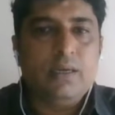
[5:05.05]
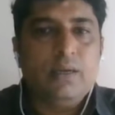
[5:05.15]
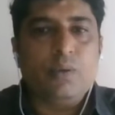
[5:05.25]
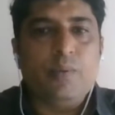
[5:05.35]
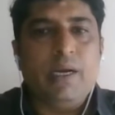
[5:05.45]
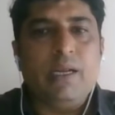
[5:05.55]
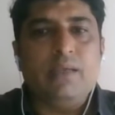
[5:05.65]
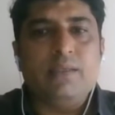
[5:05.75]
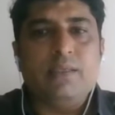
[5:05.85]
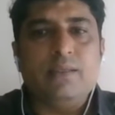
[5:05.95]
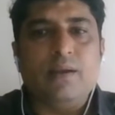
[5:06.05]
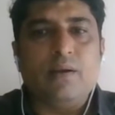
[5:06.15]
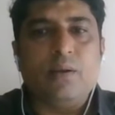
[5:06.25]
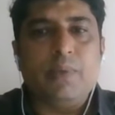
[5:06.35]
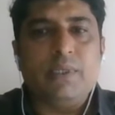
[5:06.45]
So maintenance is the
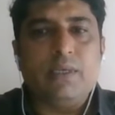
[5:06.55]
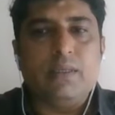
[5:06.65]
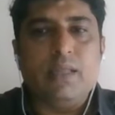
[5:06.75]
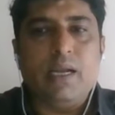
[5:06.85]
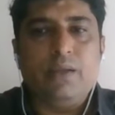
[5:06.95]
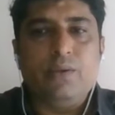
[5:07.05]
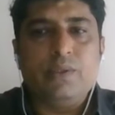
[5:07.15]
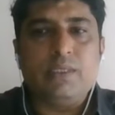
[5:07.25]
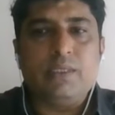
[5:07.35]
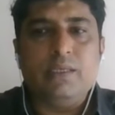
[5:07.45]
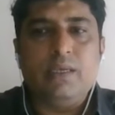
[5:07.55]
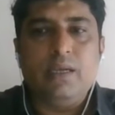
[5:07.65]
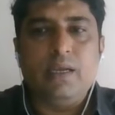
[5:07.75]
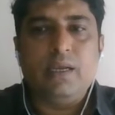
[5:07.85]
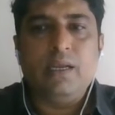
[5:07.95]
occupation that uses
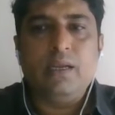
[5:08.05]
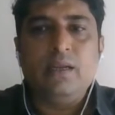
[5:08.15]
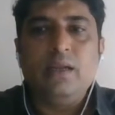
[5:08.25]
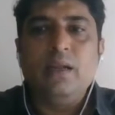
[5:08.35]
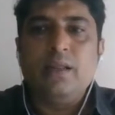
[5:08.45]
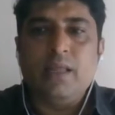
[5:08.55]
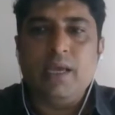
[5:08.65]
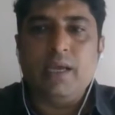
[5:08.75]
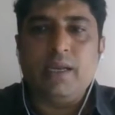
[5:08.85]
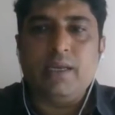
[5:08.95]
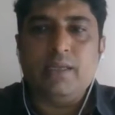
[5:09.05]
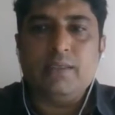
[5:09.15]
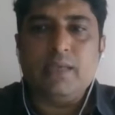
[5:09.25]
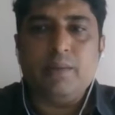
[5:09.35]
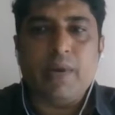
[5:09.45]
engineering, theories
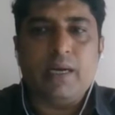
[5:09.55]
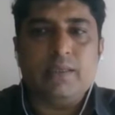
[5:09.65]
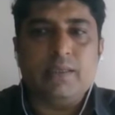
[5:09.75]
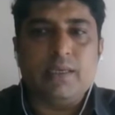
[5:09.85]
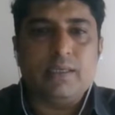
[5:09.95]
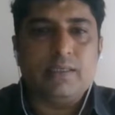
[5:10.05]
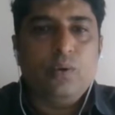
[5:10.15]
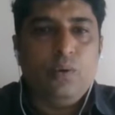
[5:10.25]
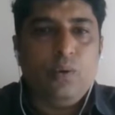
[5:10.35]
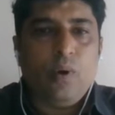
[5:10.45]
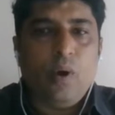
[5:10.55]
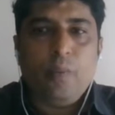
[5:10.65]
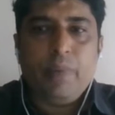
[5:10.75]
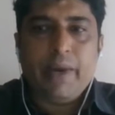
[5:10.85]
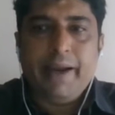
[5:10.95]
and practices to
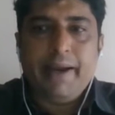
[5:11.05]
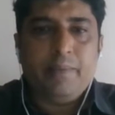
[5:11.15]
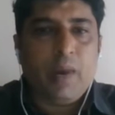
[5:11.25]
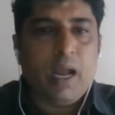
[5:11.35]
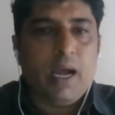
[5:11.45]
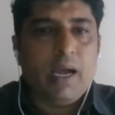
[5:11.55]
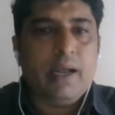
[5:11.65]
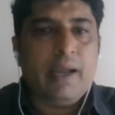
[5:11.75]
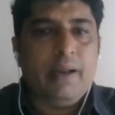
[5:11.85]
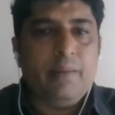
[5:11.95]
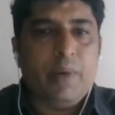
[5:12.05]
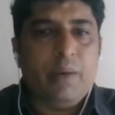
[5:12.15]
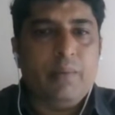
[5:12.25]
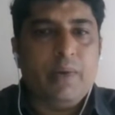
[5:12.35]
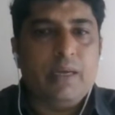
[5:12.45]
operate, plan, and
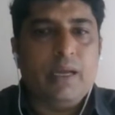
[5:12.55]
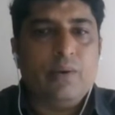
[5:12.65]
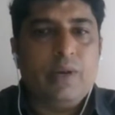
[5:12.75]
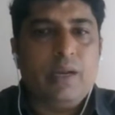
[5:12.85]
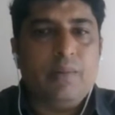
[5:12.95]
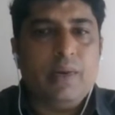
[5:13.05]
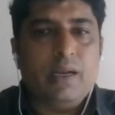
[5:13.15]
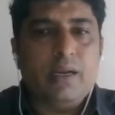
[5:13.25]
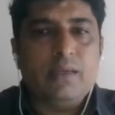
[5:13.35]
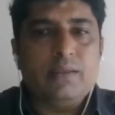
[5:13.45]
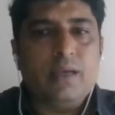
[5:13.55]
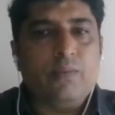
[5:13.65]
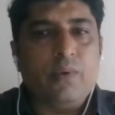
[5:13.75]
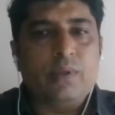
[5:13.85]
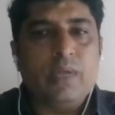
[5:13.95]
implement their routine maintenance
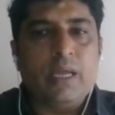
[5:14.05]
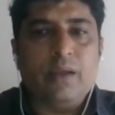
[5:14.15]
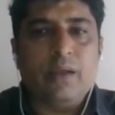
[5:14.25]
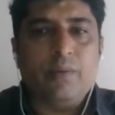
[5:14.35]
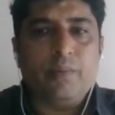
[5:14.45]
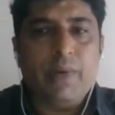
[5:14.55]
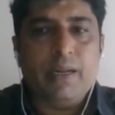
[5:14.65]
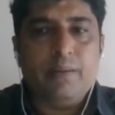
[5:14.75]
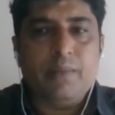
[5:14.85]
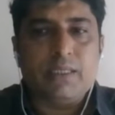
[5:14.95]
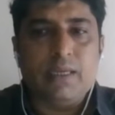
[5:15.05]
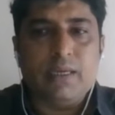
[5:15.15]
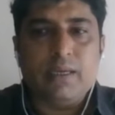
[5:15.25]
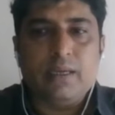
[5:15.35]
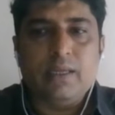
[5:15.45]
for their equipment and machinery.
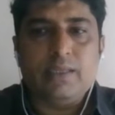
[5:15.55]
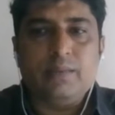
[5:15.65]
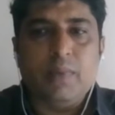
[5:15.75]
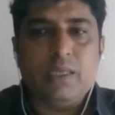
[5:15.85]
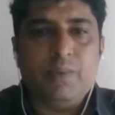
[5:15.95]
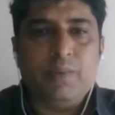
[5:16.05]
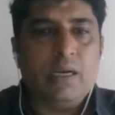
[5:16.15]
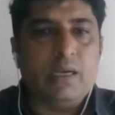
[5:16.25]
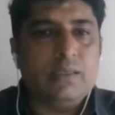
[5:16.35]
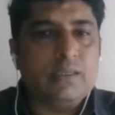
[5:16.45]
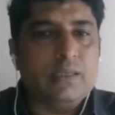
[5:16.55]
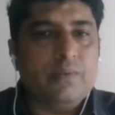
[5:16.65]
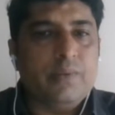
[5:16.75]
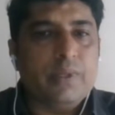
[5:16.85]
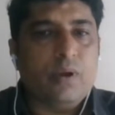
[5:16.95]
This must be in
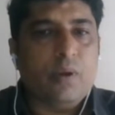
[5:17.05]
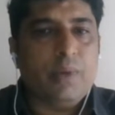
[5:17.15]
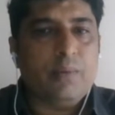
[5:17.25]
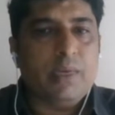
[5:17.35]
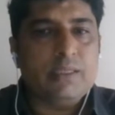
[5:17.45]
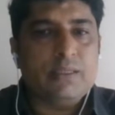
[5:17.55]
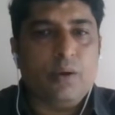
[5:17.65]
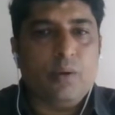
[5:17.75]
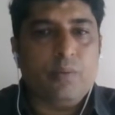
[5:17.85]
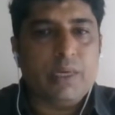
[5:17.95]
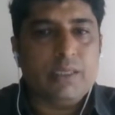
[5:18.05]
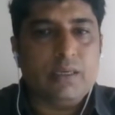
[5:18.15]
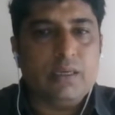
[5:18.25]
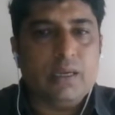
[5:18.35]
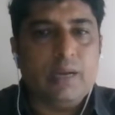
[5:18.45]
conjunction with the optimization
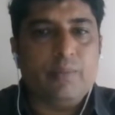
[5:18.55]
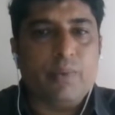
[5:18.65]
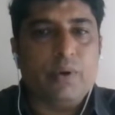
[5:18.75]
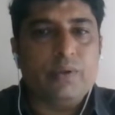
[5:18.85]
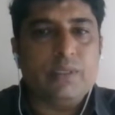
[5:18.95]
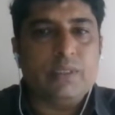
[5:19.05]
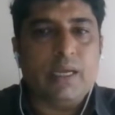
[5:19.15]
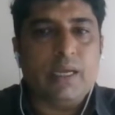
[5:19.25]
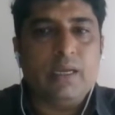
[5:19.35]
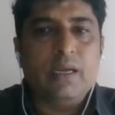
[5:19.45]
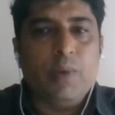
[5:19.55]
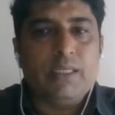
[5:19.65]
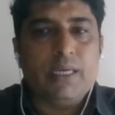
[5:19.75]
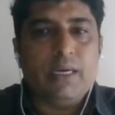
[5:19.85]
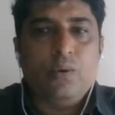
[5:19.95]
operation and produces an
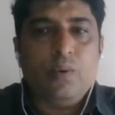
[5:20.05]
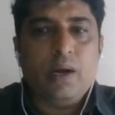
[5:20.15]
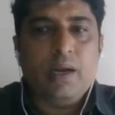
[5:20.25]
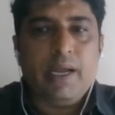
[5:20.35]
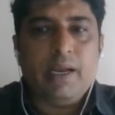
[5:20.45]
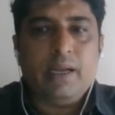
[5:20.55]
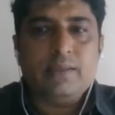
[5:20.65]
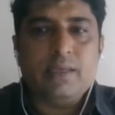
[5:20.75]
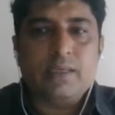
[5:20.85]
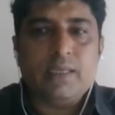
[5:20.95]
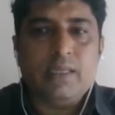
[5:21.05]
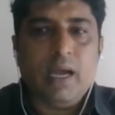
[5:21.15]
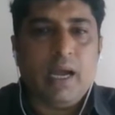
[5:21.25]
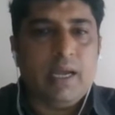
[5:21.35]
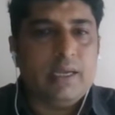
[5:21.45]
budget to attain and sustain the
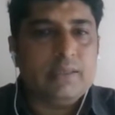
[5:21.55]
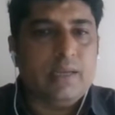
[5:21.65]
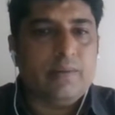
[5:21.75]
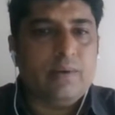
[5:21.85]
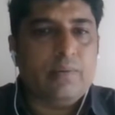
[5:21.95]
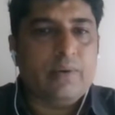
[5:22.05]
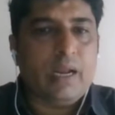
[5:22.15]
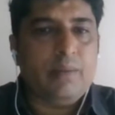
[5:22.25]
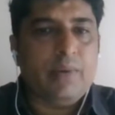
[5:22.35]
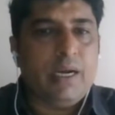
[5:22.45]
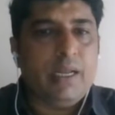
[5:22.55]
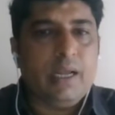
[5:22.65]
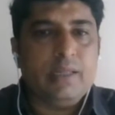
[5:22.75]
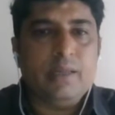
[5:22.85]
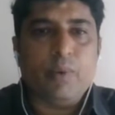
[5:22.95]
highest level of reliability
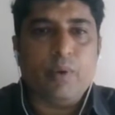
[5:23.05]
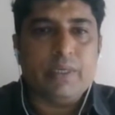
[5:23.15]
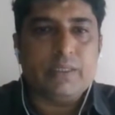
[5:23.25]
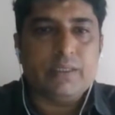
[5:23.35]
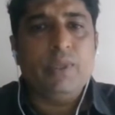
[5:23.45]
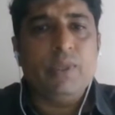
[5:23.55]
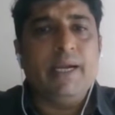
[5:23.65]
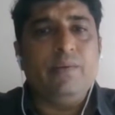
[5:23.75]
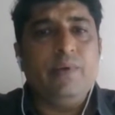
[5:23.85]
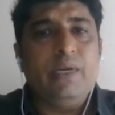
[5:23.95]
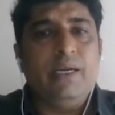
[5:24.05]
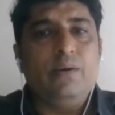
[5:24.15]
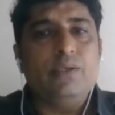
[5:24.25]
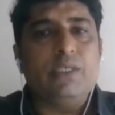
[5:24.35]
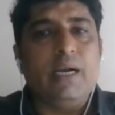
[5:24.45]
and the profits. For that, we need
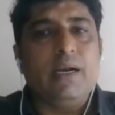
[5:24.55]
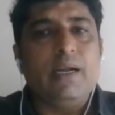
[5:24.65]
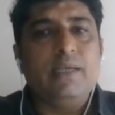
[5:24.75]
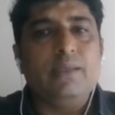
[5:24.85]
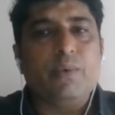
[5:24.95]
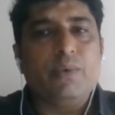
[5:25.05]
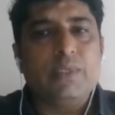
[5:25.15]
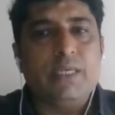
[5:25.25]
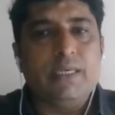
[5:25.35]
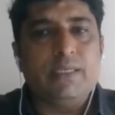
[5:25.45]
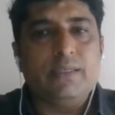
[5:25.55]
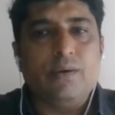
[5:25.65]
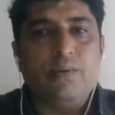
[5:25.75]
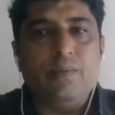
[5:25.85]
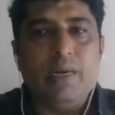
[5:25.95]
to standardize the process
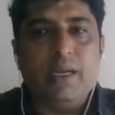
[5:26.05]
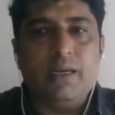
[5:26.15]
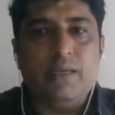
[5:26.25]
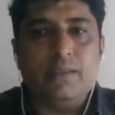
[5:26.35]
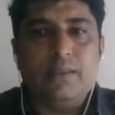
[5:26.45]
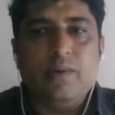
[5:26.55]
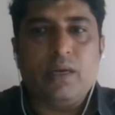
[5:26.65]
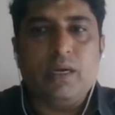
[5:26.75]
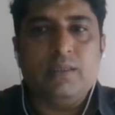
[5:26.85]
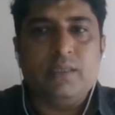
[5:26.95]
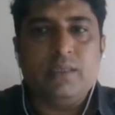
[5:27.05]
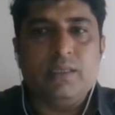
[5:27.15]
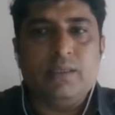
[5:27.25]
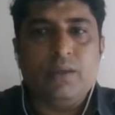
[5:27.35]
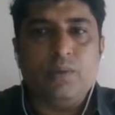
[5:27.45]
of maintenance for
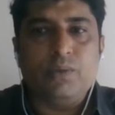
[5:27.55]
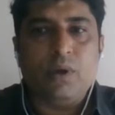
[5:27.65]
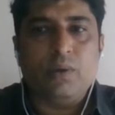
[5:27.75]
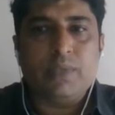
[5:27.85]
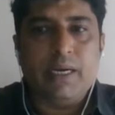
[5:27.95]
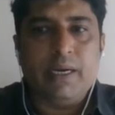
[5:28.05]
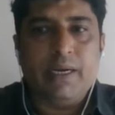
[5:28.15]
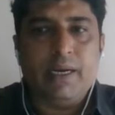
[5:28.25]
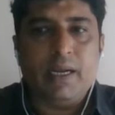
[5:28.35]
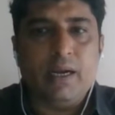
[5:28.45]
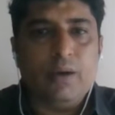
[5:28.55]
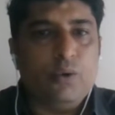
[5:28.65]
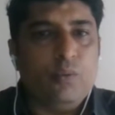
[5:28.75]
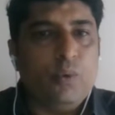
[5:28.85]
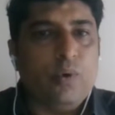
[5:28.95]
consistency of job site data to
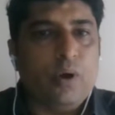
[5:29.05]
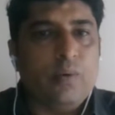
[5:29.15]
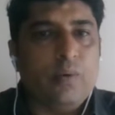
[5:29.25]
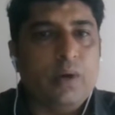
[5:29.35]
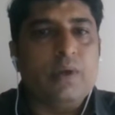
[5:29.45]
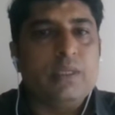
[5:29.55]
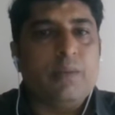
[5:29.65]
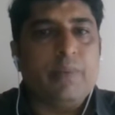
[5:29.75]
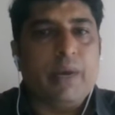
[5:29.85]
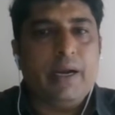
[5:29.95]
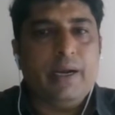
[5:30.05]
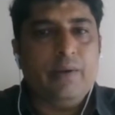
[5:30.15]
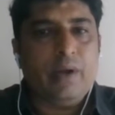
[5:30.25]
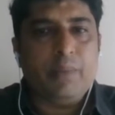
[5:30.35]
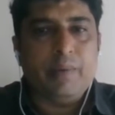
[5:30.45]
move forward for their
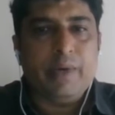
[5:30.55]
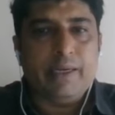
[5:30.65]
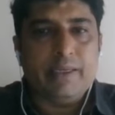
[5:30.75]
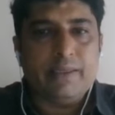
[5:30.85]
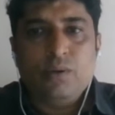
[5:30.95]
predictive capability.